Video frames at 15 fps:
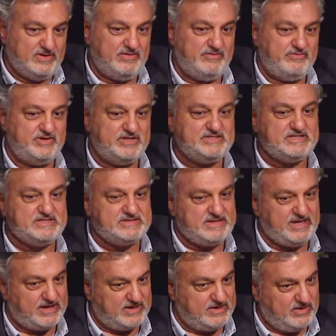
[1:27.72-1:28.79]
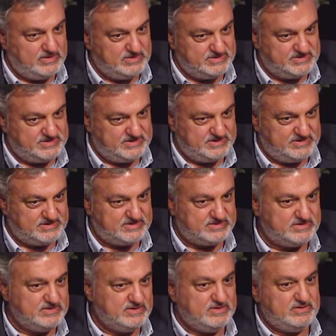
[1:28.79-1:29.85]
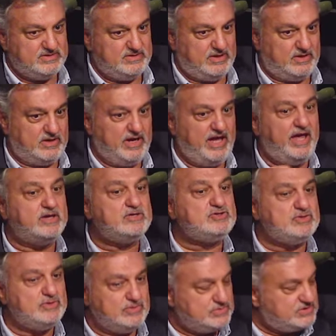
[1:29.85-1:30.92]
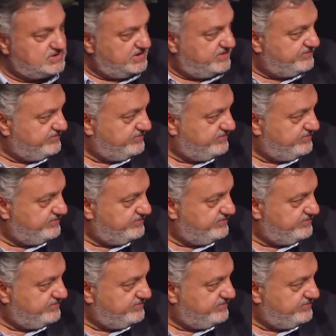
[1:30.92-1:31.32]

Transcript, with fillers: versus technologies that are exclusive.